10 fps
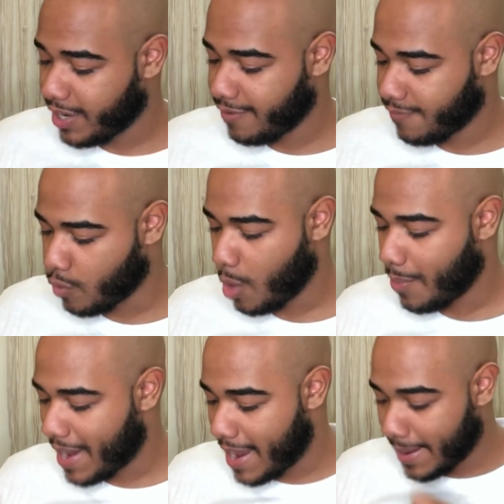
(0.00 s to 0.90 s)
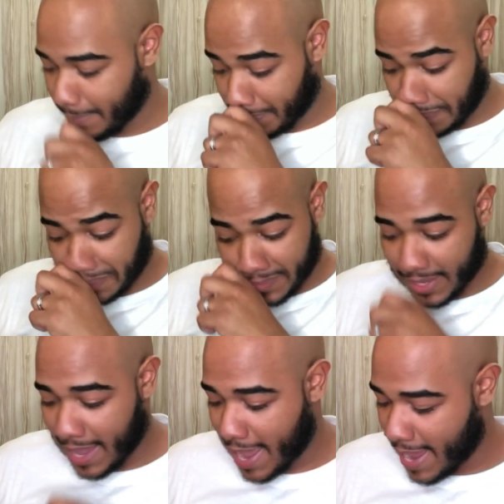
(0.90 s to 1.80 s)
full pot
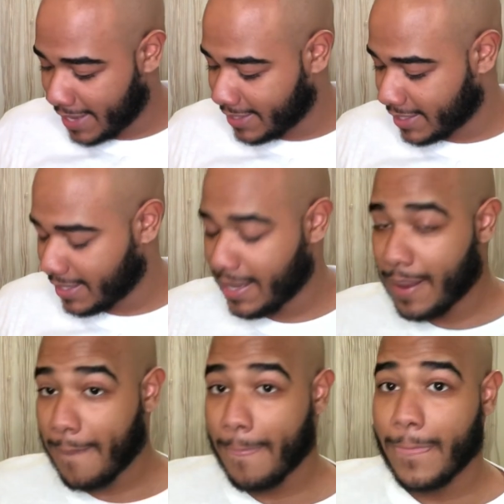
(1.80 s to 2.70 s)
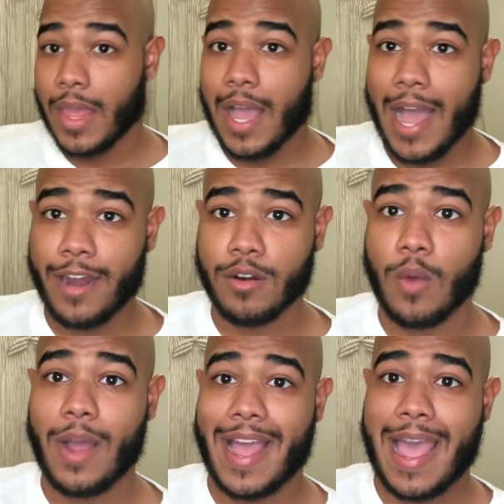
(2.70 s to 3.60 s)
and I don't know
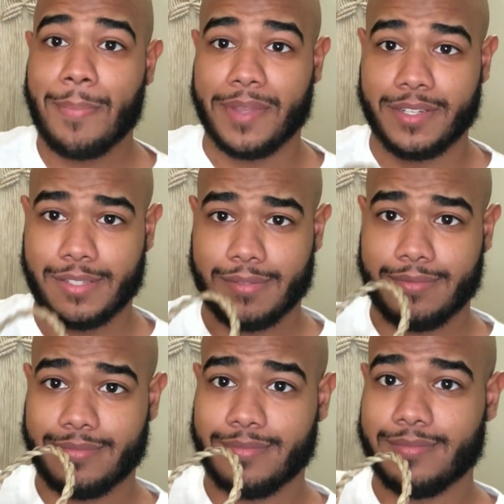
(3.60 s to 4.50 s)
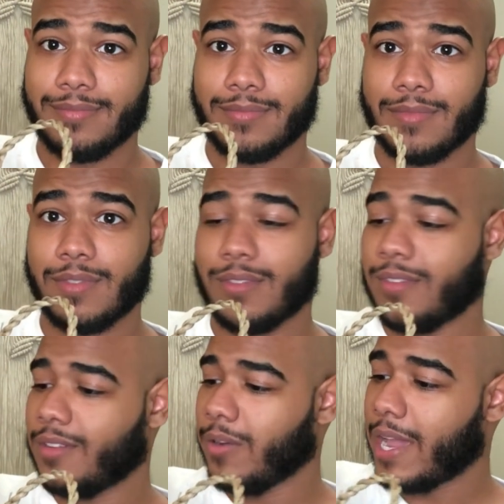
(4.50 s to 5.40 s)
what happened.
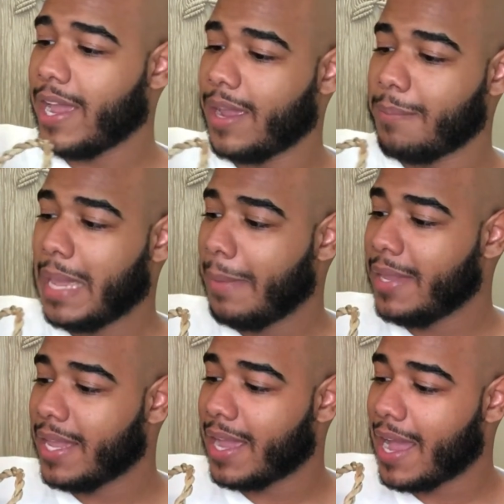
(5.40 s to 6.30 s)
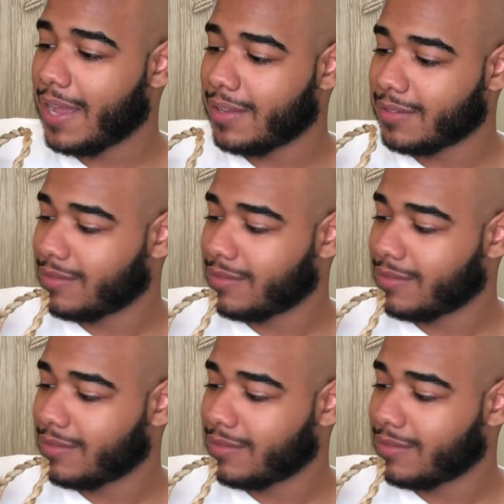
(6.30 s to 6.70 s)
Okay, maybe it got